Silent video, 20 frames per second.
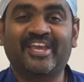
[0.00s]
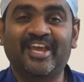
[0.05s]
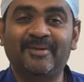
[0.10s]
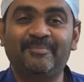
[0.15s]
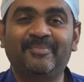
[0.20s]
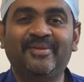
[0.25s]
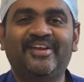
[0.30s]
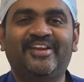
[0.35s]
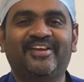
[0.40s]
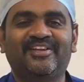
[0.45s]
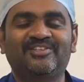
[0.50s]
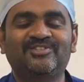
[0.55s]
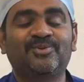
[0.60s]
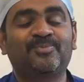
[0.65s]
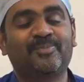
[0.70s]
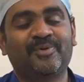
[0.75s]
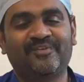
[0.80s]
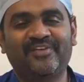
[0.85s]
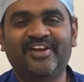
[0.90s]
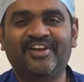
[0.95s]
can be done to
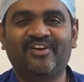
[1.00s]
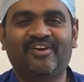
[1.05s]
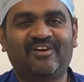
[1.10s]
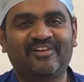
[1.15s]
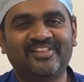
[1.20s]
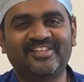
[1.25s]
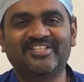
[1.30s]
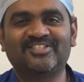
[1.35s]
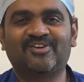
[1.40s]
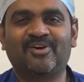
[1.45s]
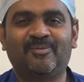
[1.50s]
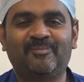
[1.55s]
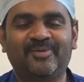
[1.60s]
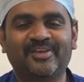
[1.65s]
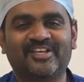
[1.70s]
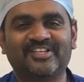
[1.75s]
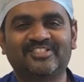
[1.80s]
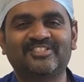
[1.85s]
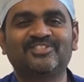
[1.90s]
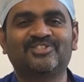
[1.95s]
prevent all these
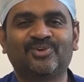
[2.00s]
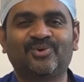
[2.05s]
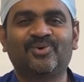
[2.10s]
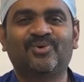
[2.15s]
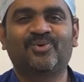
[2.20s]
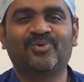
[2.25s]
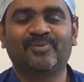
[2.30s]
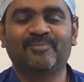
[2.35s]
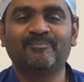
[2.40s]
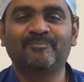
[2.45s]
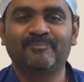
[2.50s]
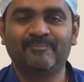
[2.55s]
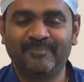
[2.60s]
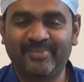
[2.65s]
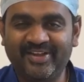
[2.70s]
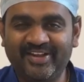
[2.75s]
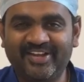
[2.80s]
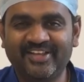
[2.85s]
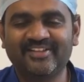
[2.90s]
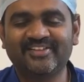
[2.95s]
complications. So
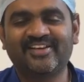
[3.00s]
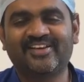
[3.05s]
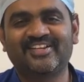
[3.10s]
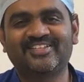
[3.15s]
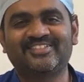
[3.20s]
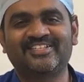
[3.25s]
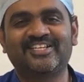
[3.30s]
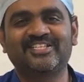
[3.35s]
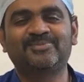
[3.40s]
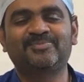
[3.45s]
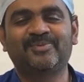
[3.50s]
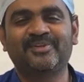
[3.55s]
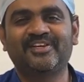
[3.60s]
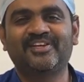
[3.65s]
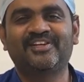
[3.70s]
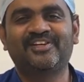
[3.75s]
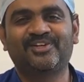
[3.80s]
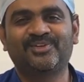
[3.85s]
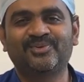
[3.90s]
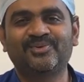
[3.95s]
meeting the anesthetist
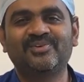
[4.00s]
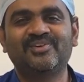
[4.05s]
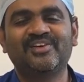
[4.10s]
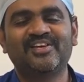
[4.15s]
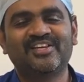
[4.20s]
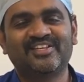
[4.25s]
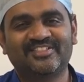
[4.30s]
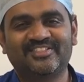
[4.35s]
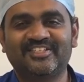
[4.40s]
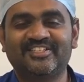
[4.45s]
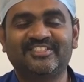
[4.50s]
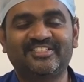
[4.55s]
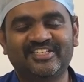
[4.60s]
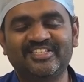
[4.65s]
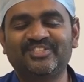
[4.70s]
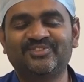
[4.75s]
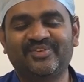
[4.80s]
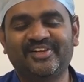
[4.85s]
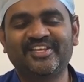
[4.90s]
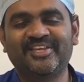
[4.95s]
prior to surgery
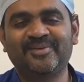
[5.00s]
is very